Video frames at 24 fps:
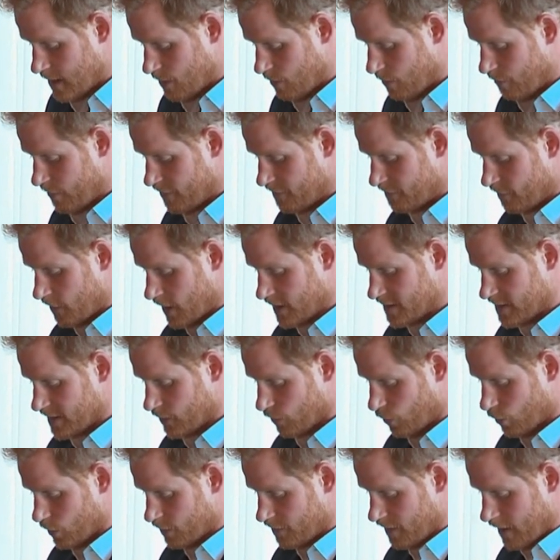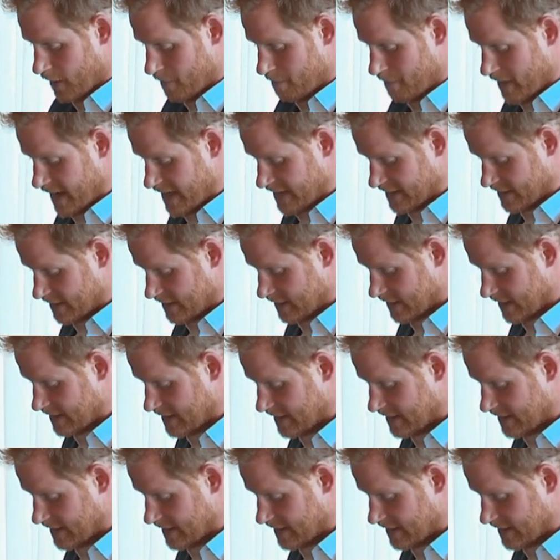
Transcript: We're inviting all of our mates in